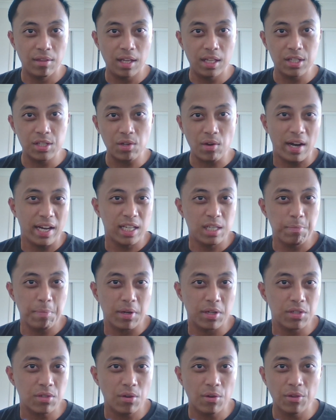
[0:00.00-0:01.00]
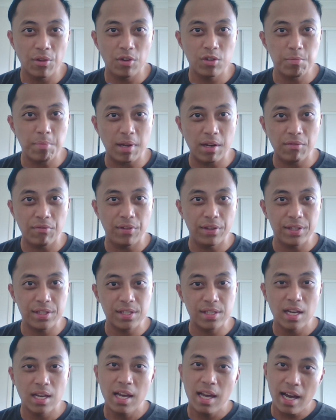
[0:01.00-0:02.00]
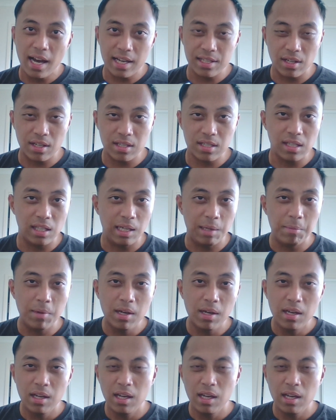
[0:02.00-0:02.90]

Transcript: And so I experience all those benefits as I sleep.